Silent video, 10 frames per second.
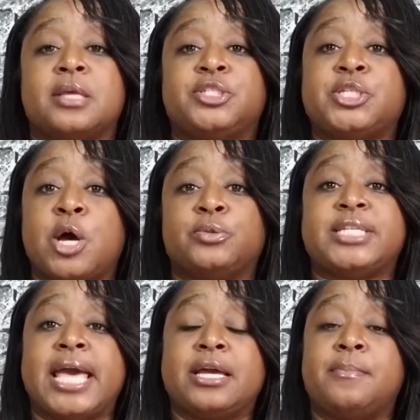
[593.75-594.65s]
So
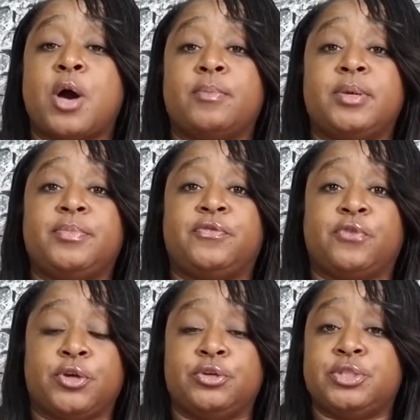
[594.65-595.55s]
take a moment
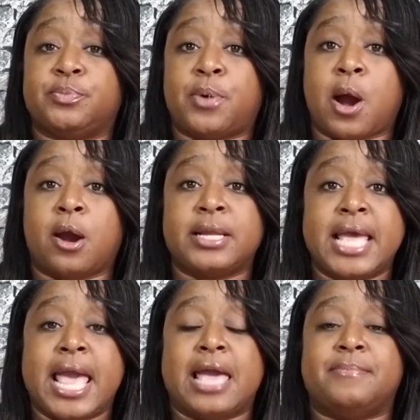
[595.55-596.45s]
before you
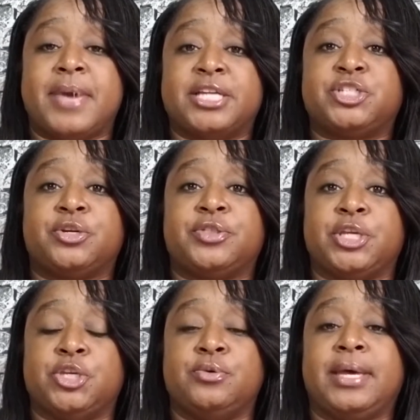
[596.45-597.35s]
depart and make sure
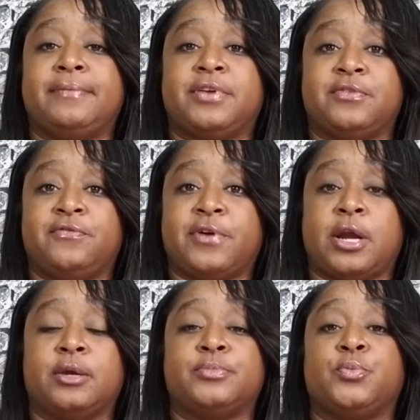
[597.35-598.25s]
that you have
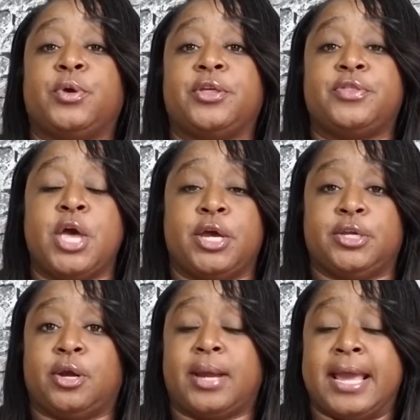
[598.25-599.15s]
confirmed with
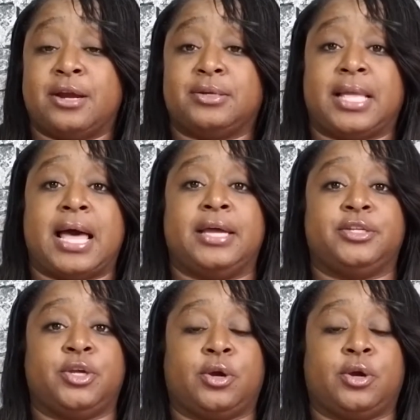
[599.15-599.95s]
your airline,